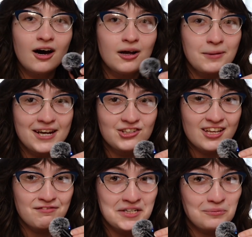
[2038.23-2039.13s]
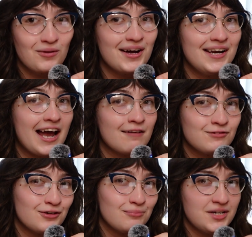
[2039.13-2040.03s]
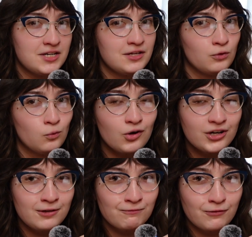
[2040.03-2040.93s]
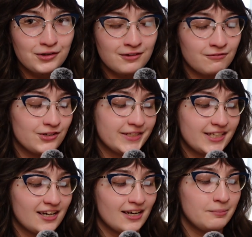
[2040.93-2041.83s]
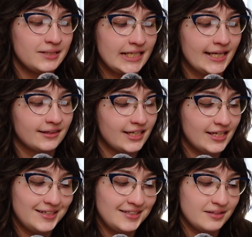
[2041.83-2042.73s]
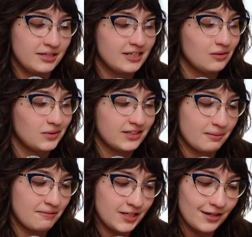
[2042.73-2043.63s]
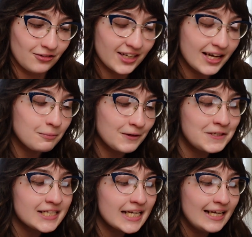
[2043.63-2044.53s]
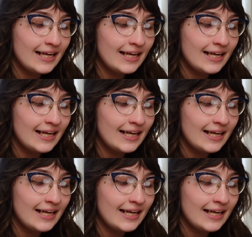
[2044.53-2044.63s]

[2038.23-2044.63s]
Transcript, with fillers: On page 71, after meeting the warden for the first time, Stanley is speaking with some of the other campers